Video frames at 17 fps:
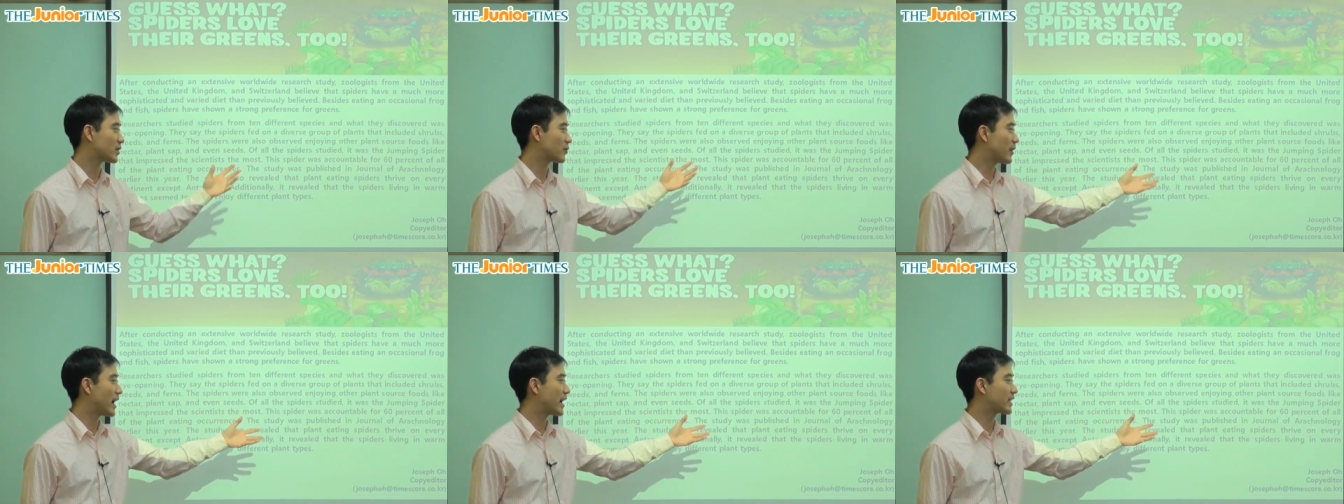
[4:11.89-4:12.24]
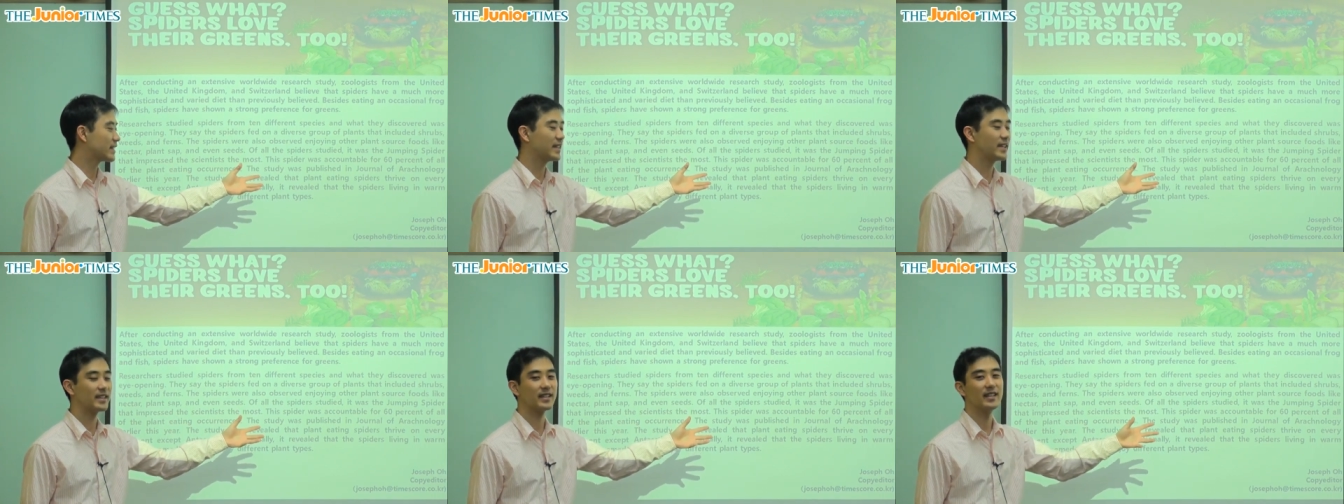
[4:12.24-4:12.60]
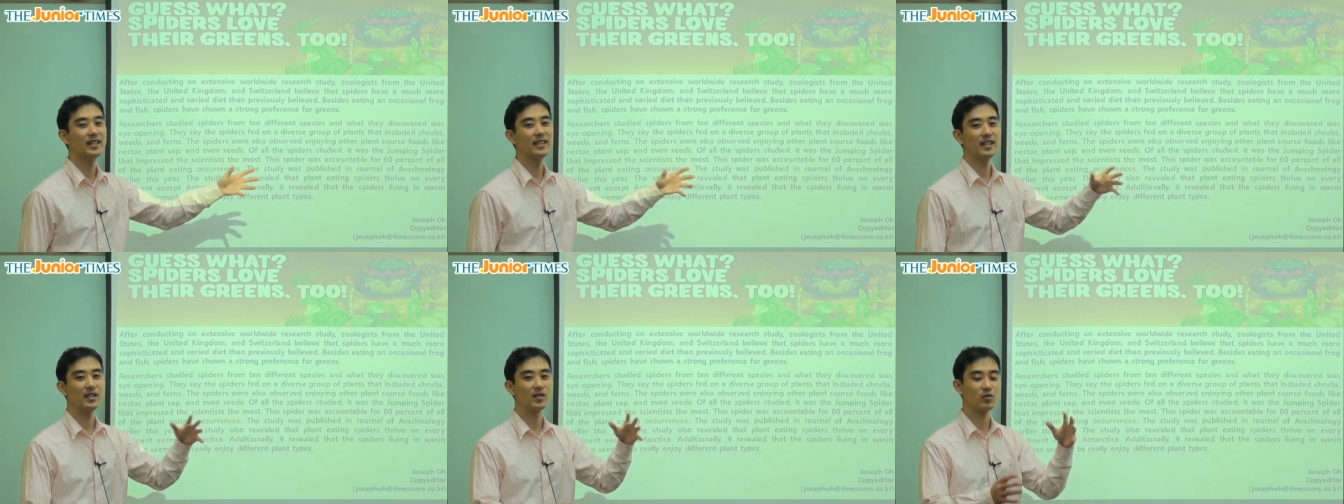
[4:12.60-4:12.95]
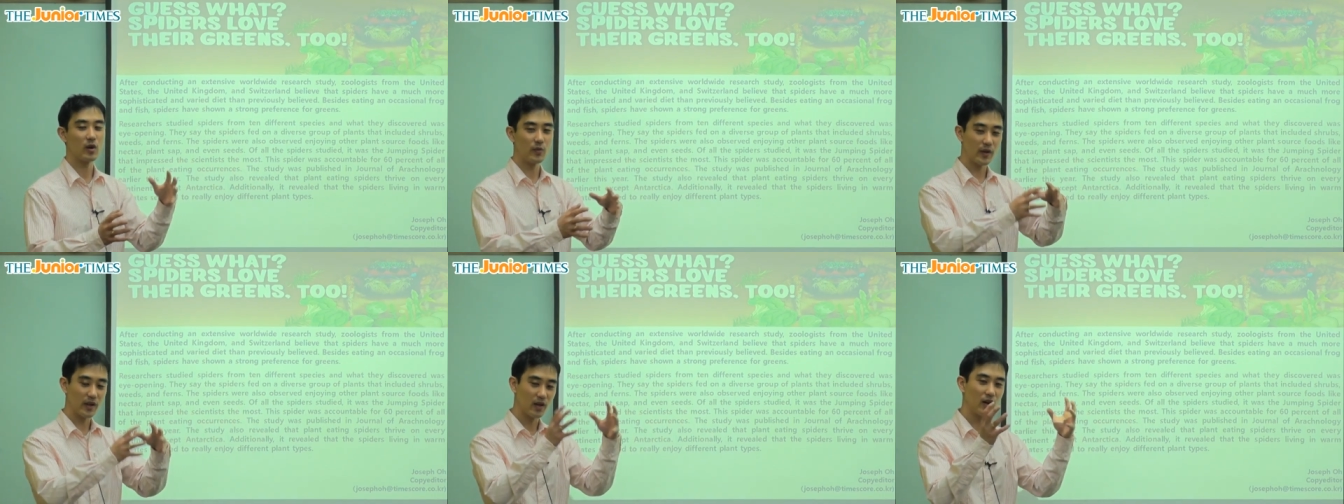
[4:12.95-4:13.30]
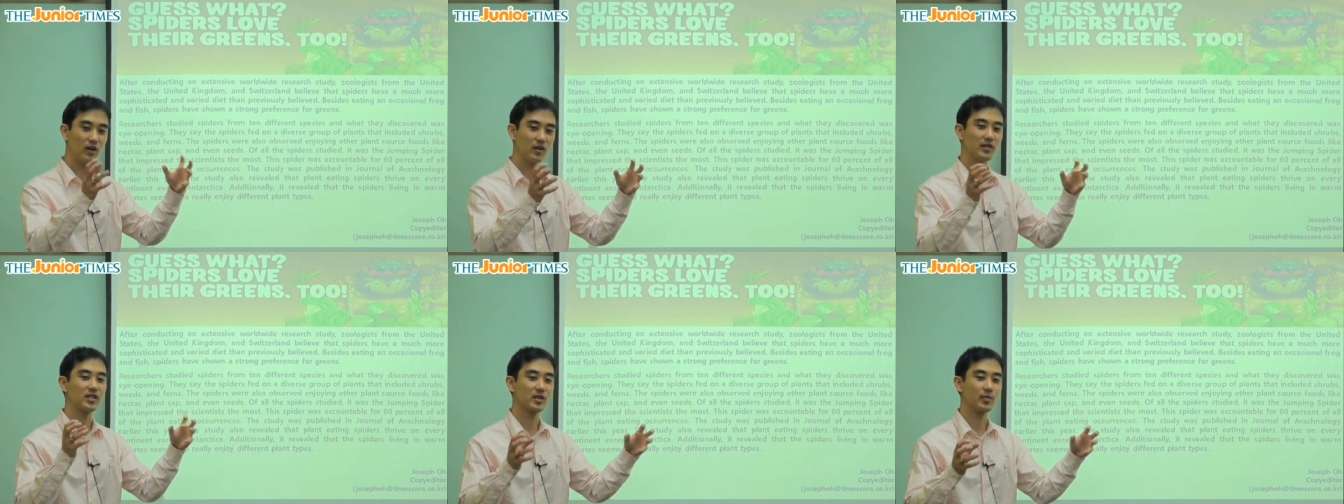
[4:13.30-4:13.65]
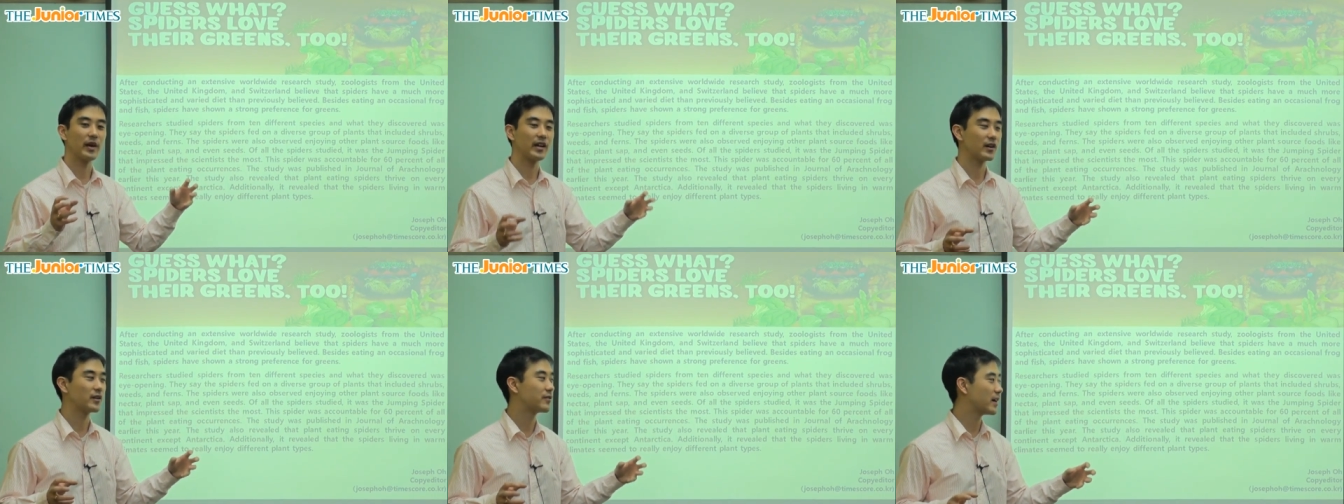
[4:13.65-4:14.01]
Arachnid is what we call the
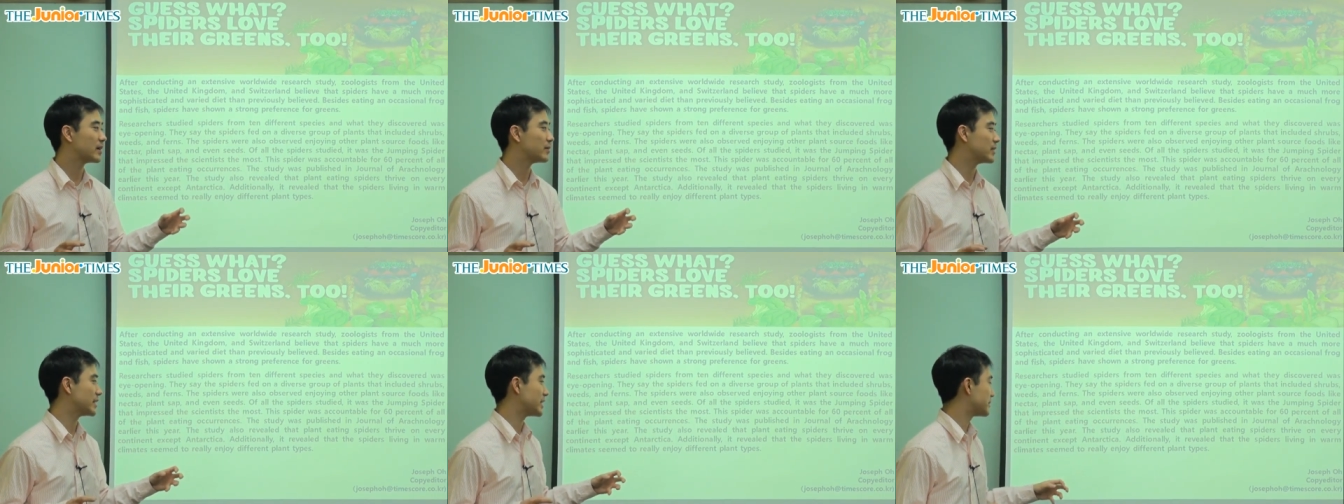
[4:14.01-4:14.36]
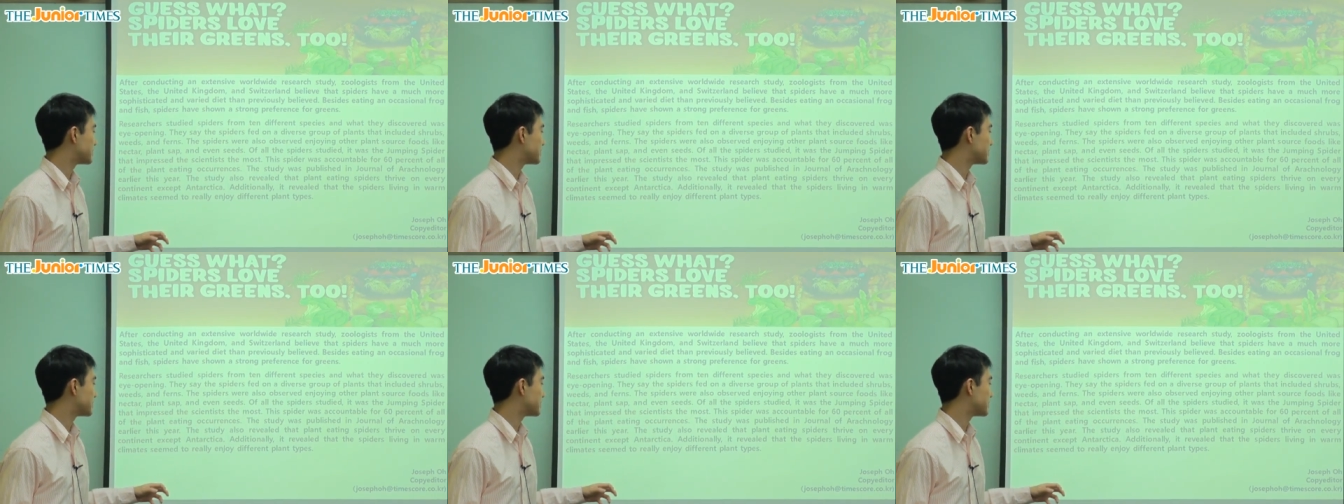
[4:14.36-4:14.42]
spider family.